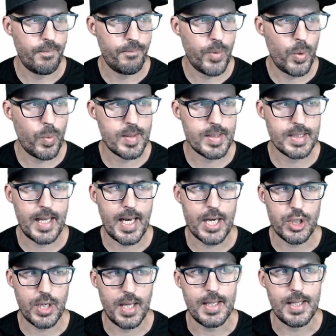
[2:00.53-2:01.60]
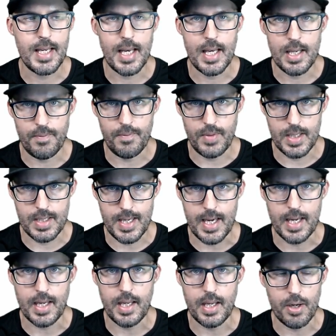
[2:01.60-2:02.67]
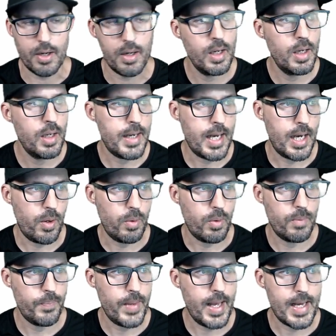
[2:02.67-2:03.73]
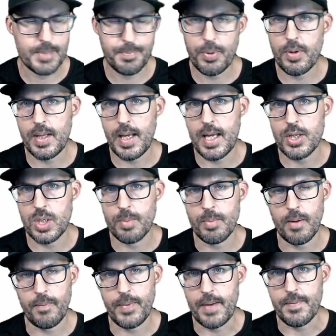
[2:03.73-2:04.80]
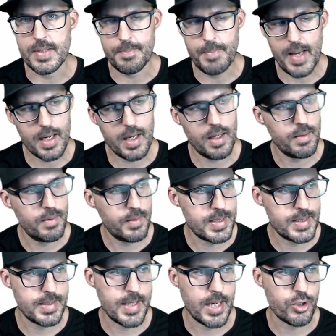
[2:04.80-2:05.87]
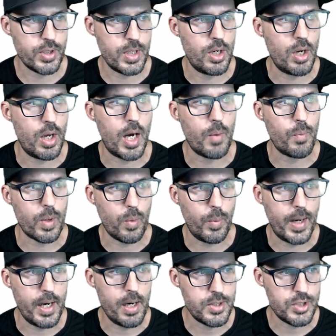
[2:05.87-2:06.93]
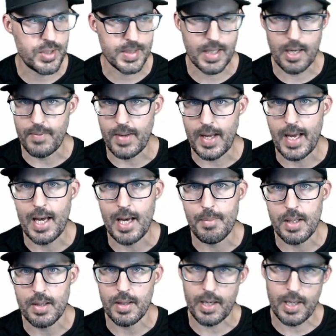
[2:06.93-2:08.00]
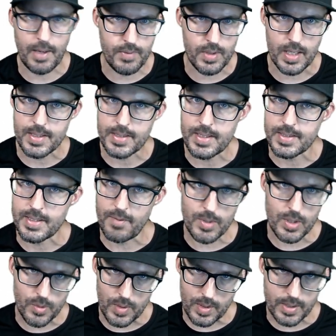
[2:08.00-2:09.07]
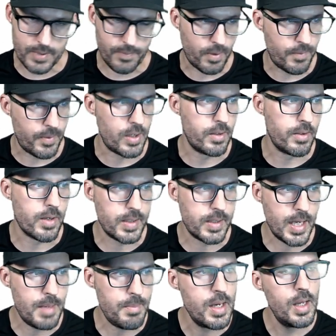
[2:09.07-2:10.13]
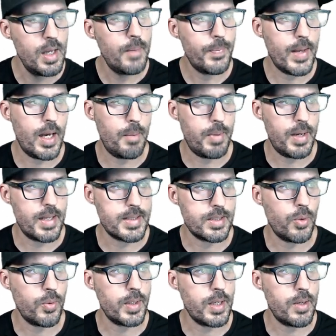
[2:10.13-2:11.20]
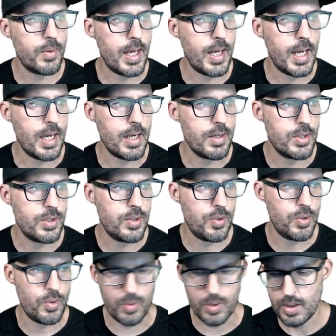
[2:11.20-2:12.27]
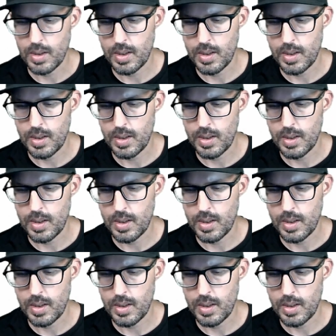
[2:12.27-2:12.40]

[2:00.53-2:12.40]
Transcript: forward slash at the end of the tag here. Now, as per the HTML5 spec, this is actually not required. It's just kind of a habit that I've done since I've been doing this for a very long time, uh, but it's totally okay to